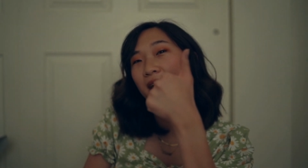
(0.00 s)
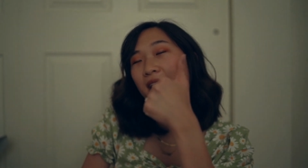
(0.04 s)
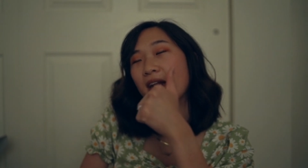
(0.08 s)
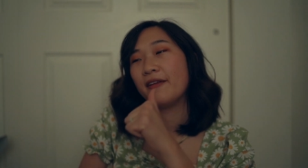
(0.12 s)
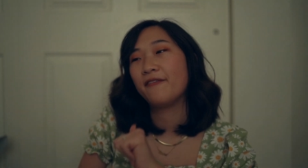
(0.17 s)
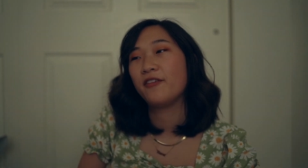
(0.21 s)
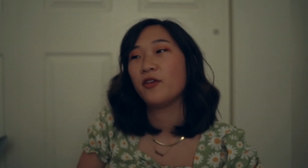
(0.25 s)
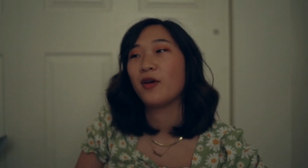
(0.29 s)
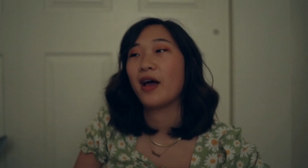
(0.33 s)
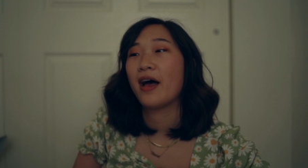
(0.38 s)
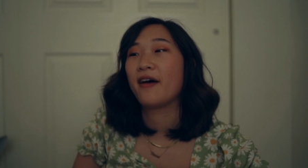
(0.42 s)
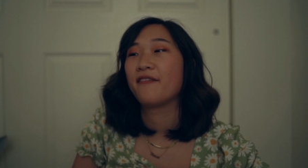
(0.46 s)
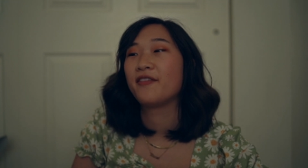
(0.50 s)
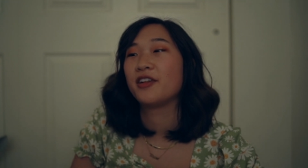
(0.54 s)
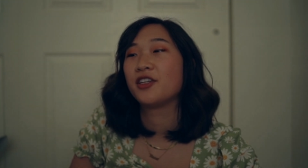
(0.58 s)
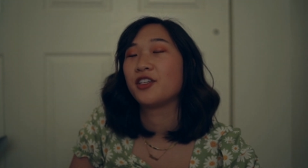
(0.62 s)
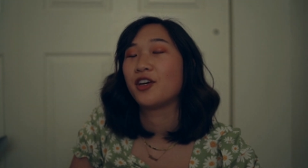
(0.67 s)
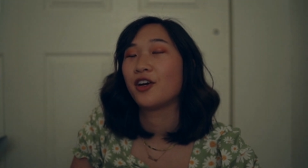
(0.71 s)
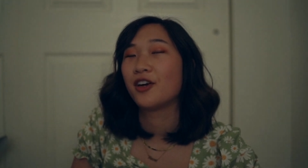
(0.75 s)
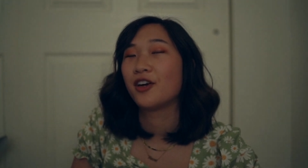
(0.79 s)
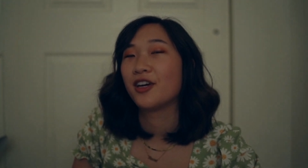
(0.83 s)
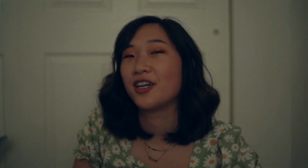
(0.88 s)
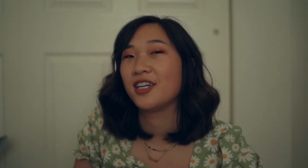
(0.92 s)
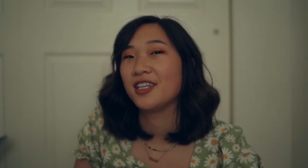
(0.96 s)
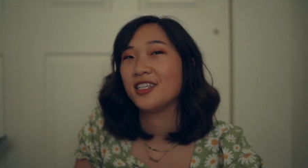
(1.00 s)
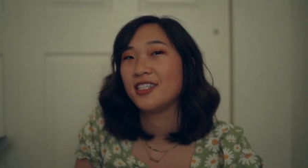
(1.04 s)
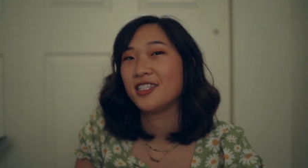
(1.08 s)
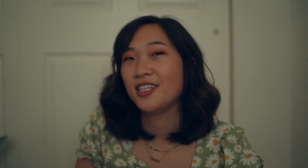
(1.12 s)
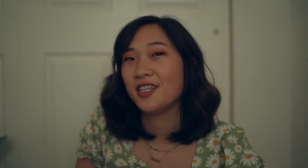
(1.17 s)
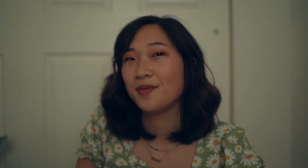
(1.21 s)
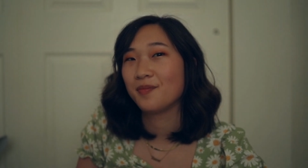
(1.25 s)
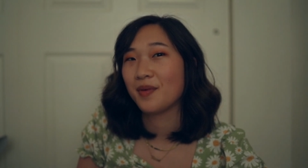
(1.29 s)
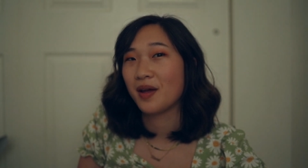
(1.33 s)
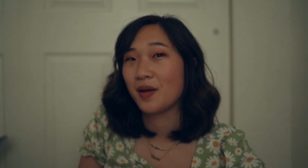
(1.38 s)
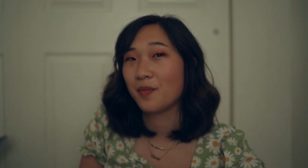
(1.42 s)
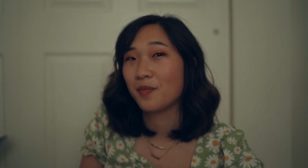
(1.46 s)
And if you haven't already
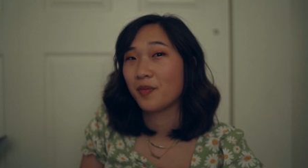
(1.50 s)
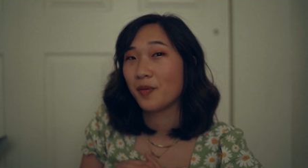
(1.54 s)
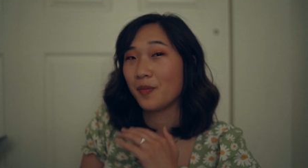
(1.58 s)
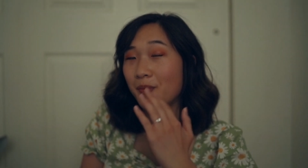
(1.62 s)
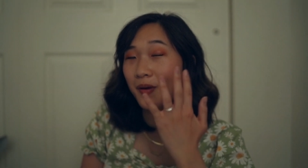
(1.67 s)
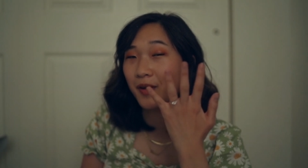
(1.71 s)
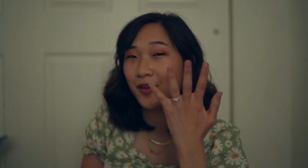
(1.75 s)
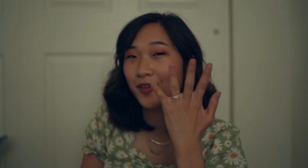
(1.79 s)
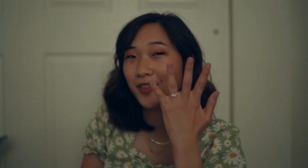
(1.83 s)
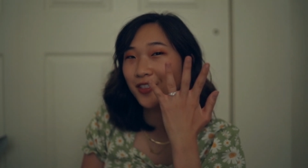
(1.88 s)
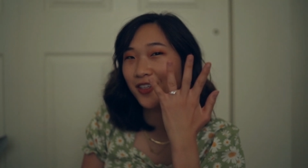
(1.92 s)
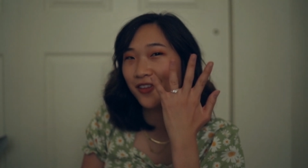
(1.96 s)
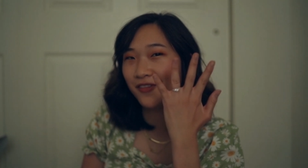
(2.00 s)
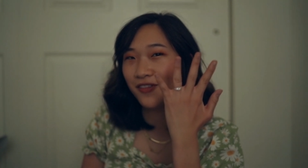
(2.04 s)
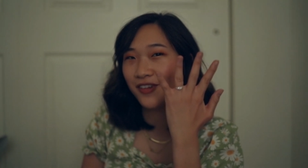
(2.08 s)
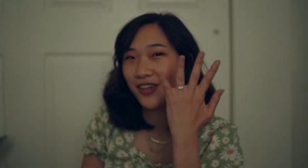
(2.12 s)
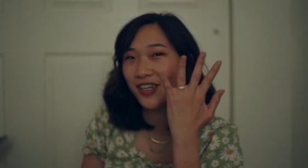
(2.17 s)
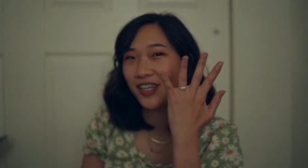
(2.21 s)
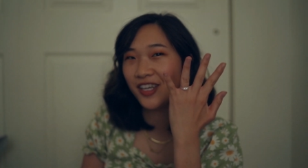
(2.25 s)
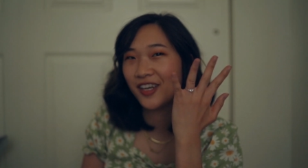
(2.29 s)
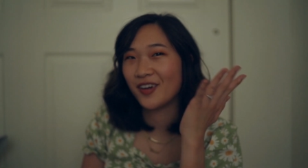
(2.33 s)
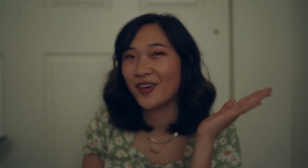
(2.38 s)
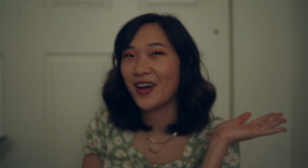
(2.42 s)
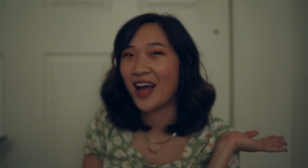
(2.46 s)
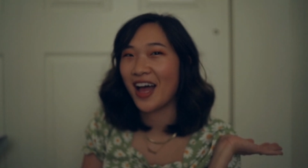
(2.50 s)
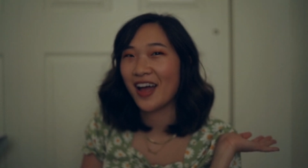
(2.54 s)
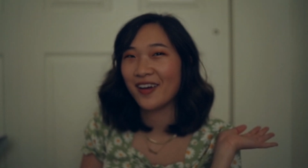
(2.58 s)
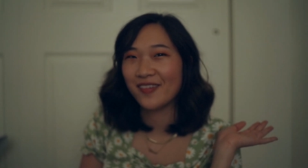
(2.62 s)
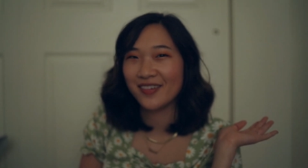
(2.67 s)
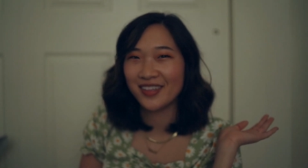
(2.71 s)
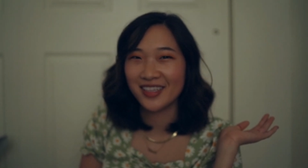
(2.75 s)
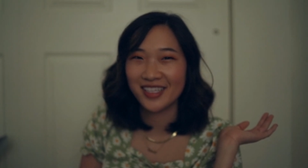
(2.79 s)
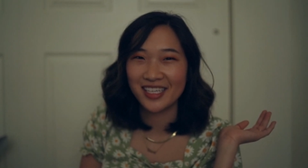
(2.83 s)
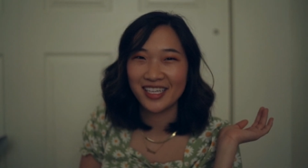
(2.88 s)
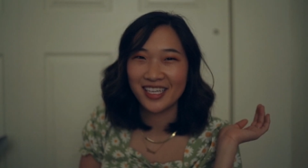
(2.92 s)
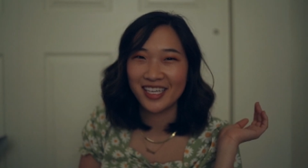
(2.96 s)
seen my proposal video, I
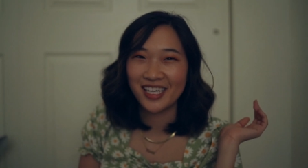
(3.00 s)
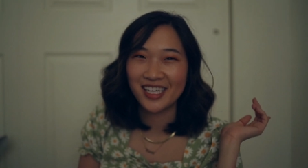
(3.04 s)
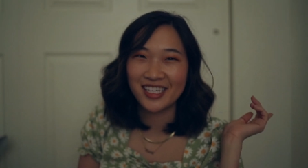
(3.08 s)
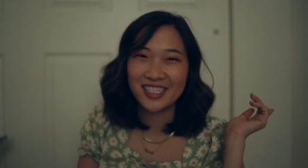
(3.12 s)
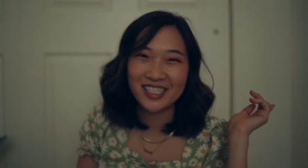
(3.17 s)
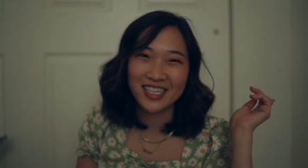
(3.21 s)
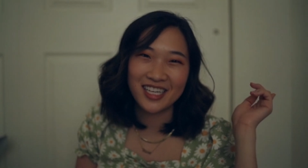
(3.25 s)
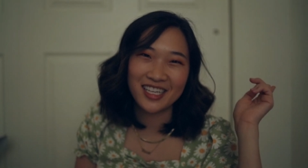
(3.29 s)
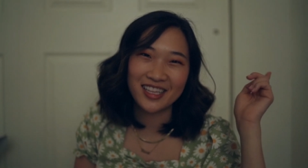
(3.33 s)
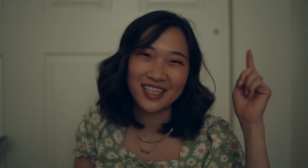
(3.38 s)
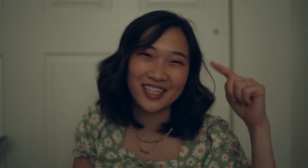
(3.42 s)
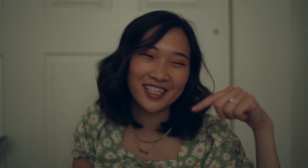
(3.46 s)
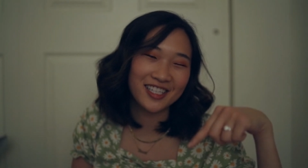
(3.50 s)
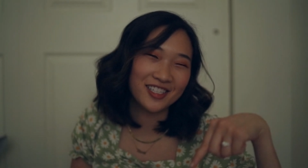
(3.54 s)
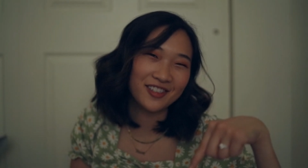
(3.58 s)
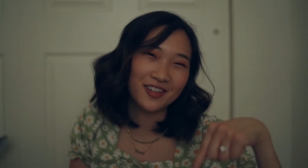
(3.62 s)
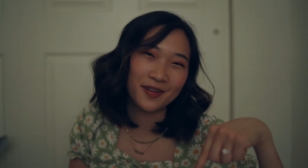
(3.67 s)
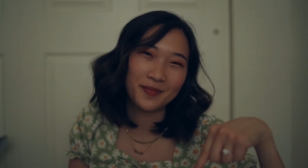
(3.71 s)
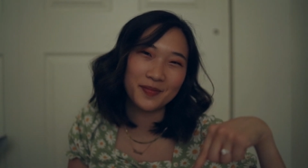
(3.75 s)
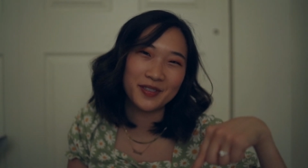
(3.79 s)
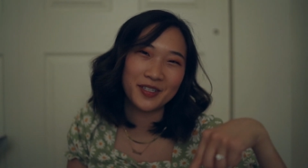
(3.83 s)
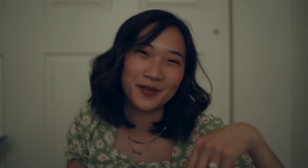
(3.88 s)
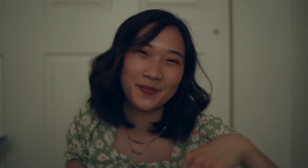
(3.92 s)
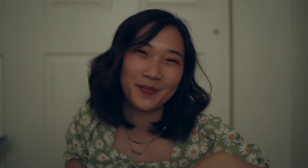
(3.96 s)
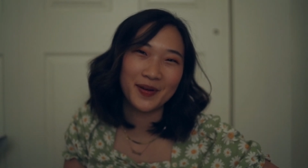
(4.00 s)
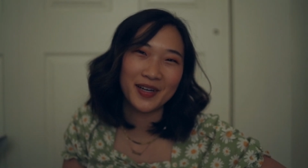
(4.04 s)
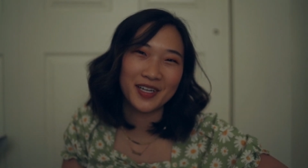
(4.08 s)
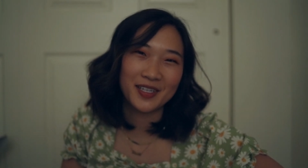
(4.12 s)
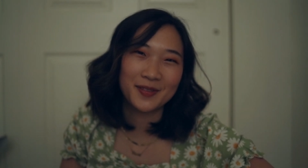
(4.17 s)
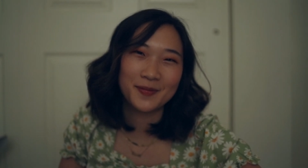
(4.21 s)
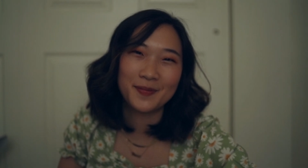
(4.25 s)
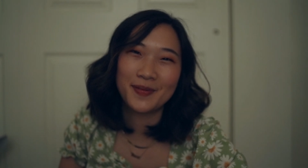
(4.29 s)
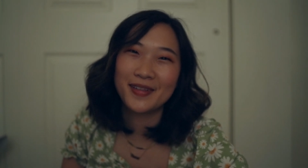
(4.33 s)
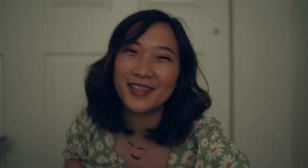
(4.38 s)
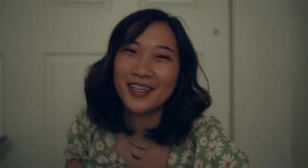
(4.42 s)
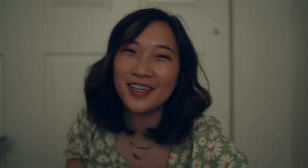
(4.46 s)
will link it in the description
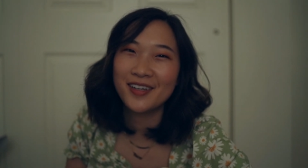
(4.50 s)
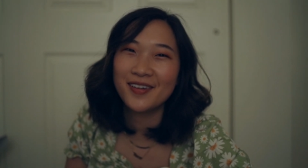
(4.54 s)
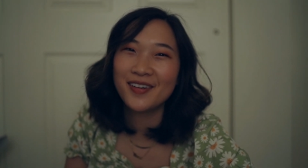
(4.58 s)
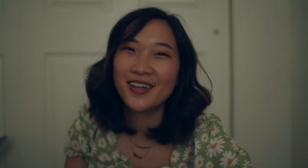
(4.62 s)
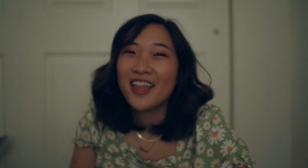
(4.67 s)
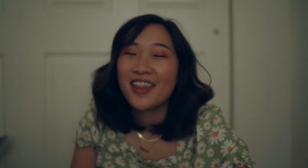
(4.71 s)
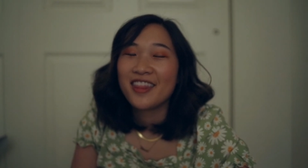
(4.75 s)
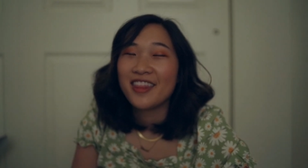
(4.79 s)
box below.